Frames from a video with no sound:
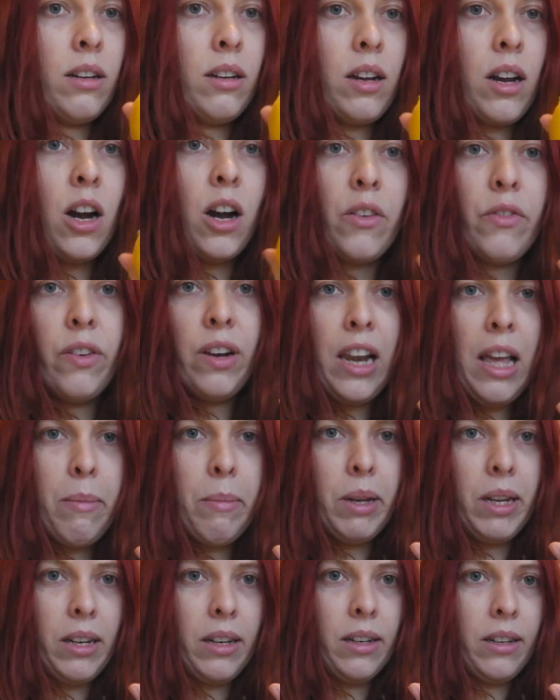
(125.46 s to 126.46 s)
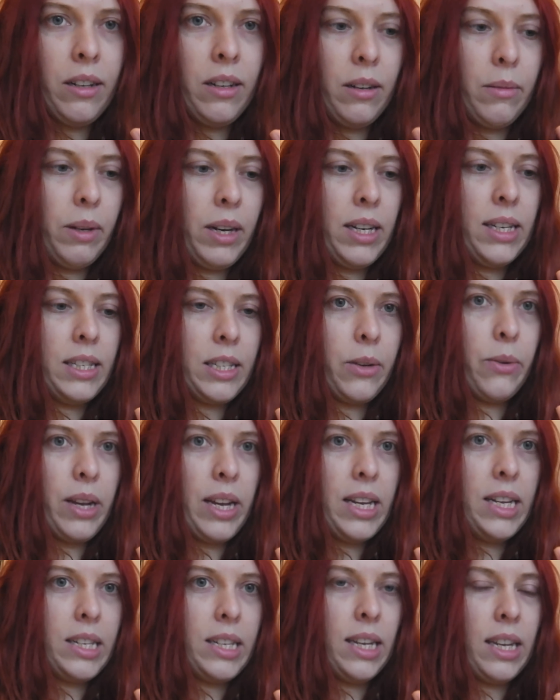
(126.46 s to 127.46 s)
half a lemon I'm going to
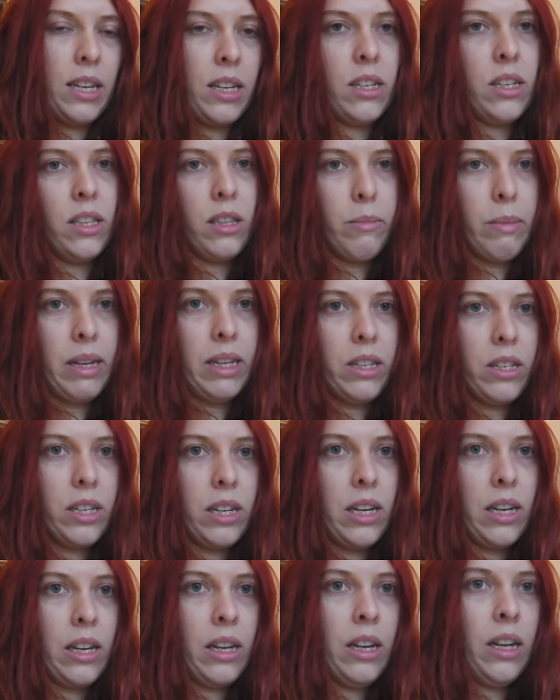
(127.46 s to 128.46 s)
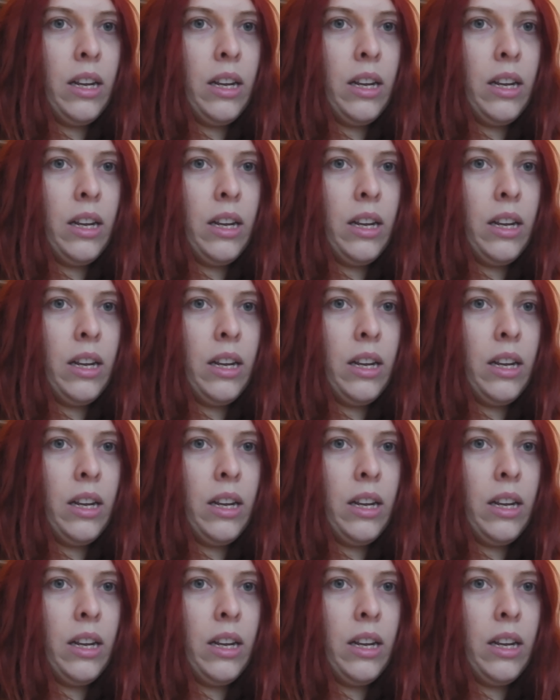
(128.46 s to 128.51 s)
squeeze into the mixture.